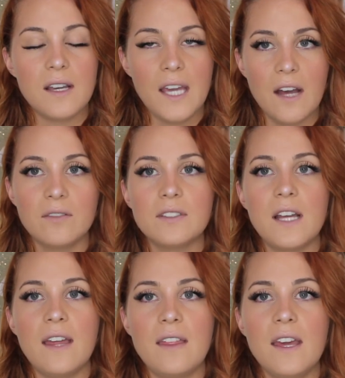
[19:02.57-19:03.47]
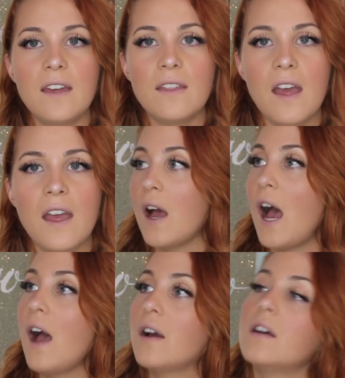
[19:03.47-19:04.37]
account. I think that
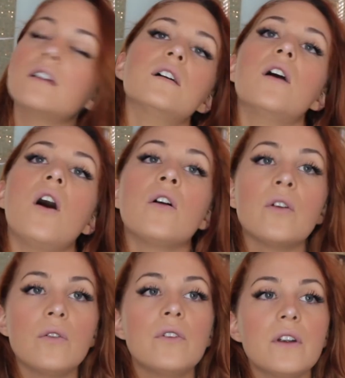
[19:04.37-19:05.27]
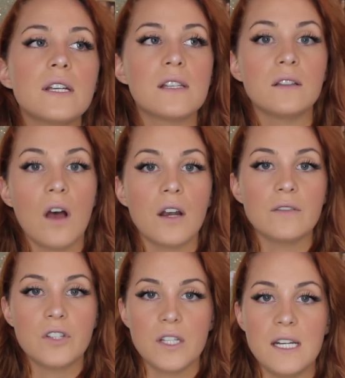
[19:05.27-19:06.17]
although there is a lot of
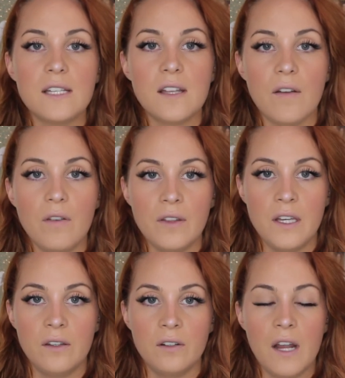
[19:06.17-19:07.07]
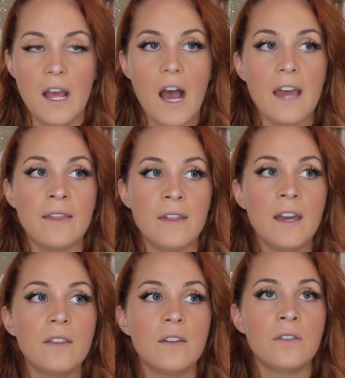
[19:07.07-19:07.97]
shitty stuff on the internet, I
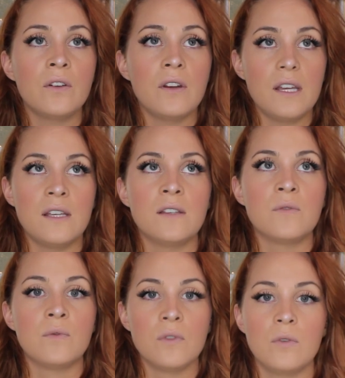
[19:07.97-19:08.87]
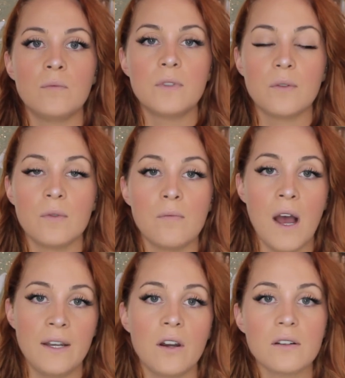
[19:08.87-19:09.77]
think that there is room to
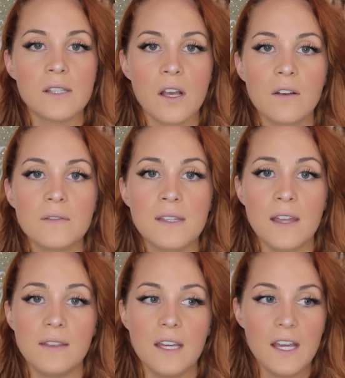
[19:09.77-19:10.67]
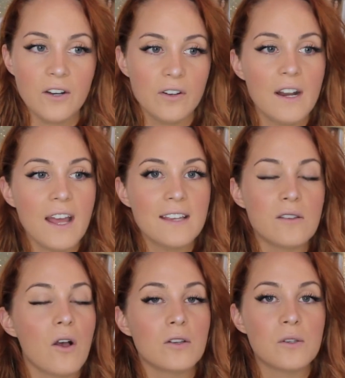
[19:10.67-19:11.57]
remind ourselves that the internet is
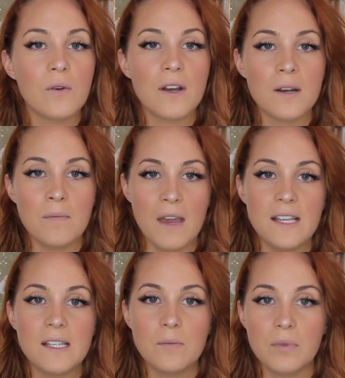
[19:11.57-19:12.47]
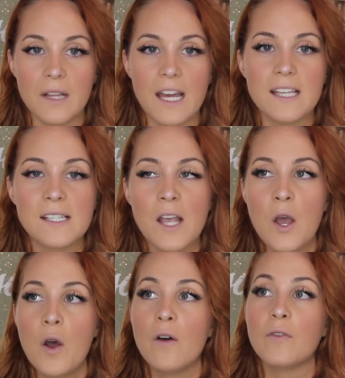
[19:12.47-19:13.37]
also an amazing place
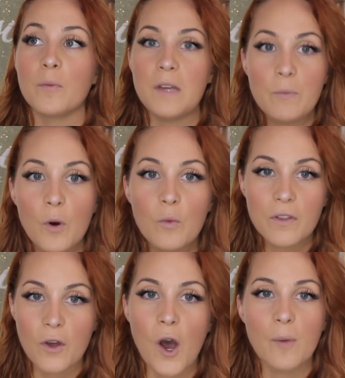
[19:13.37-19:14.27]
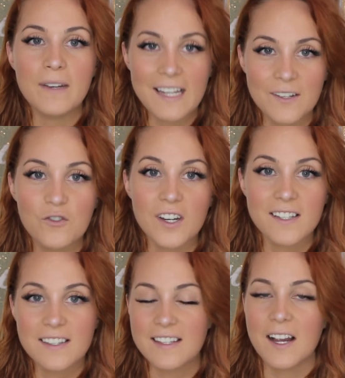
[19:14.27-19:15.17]
for people with common
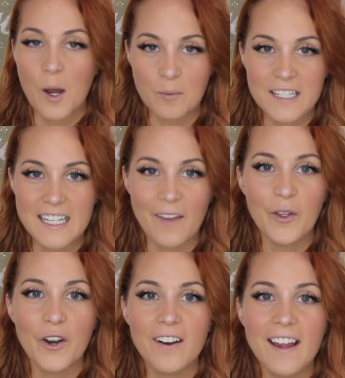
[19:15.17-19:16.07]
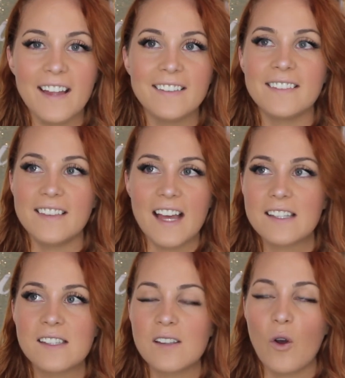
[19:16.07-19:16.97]
interests to come together, and
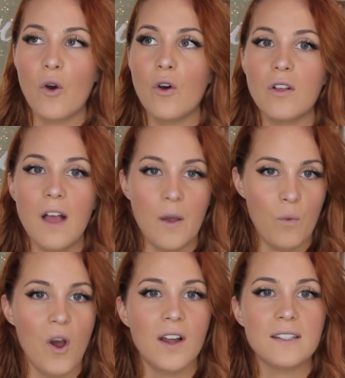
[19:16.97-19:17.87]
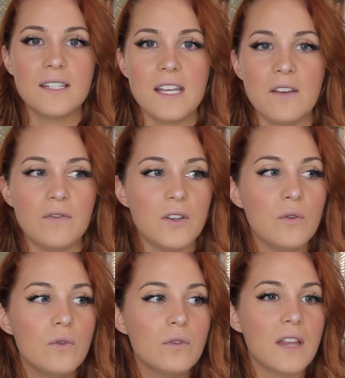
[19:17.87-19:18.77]
that's all I want. If
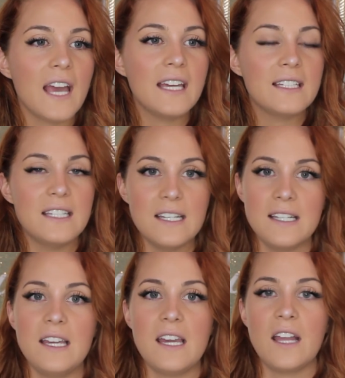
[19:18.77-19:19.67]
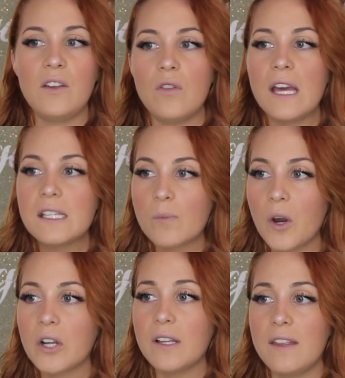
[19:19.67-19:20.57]
you like Disney and you like
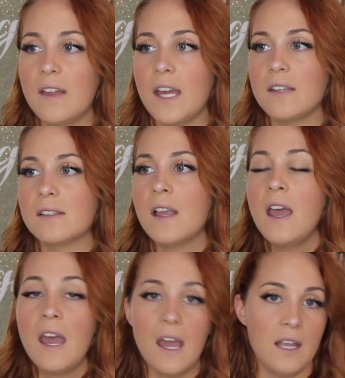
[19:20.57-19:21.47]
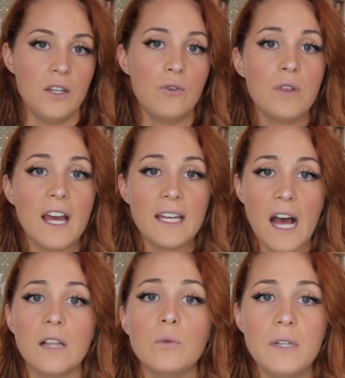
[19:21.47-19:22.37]
sparkly things and you like
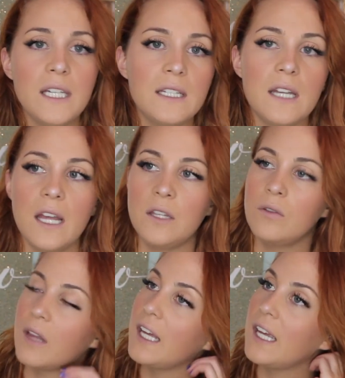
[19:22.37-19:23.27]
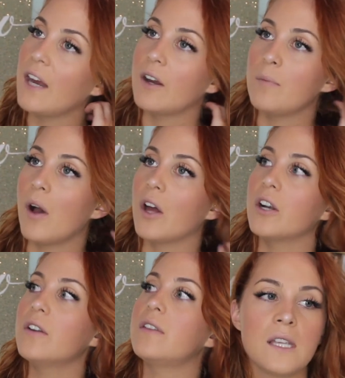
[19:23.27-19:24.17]
Halloween and you like Harry
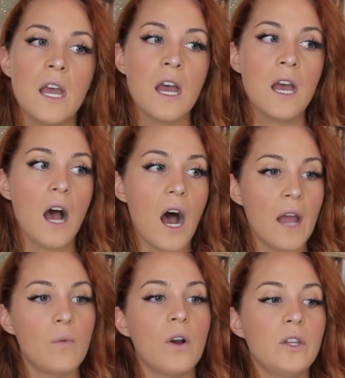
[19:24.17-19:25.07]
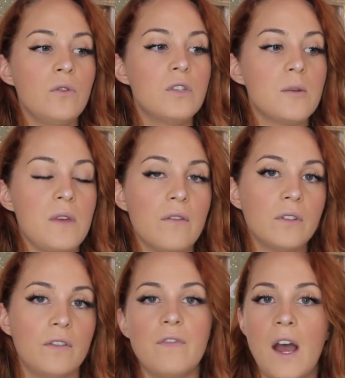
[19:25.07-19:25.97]
Potter, then I want you to be able
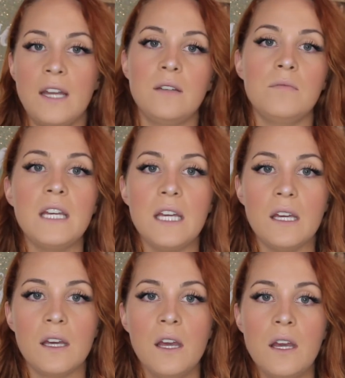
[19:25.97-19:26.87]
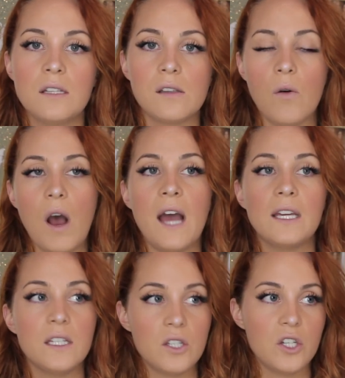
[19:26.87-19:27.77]
to find me so I
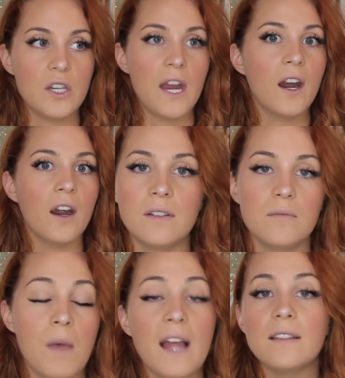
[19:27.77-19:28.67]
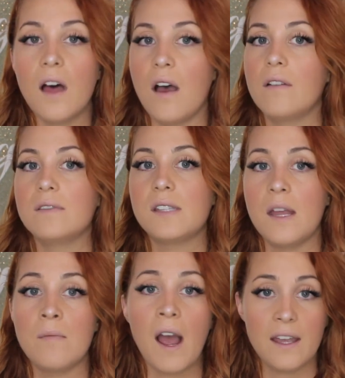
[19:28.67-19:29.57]
can share my loves
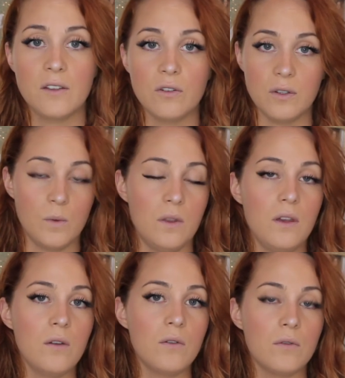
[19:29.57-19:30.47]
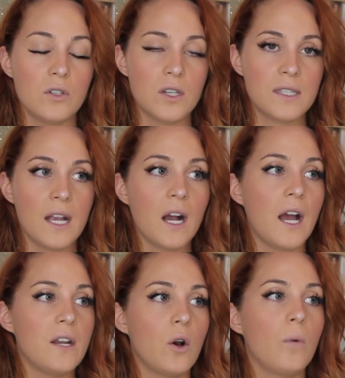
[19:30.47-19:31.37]
and my interests with you, just like
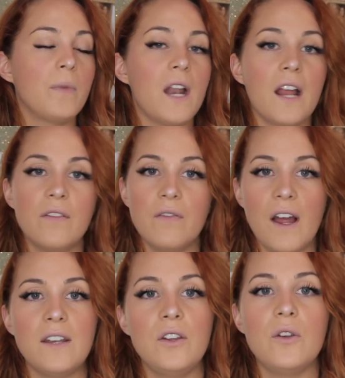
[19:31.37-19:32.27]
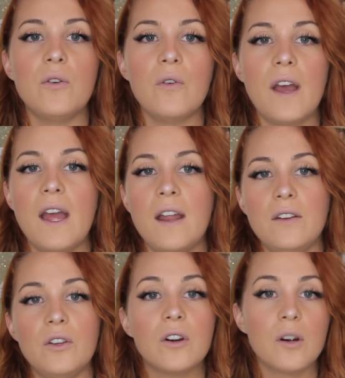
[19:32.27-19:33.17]
I'd hope that I'd find you
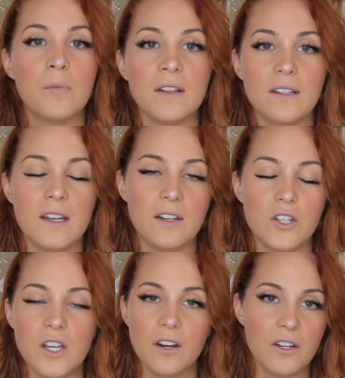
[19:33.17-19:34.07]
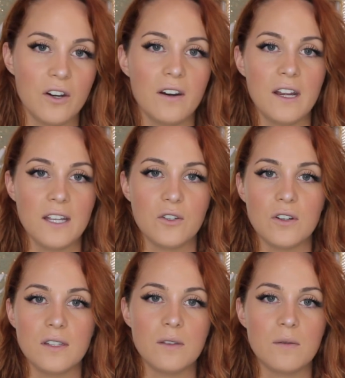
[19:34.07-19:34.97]
and your ability to share your
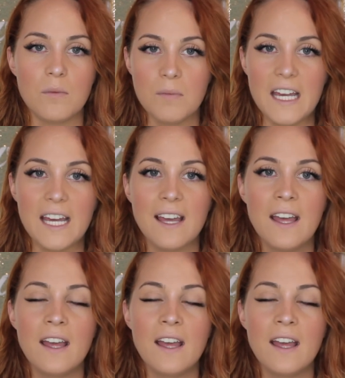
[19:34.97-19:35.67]
interests with me.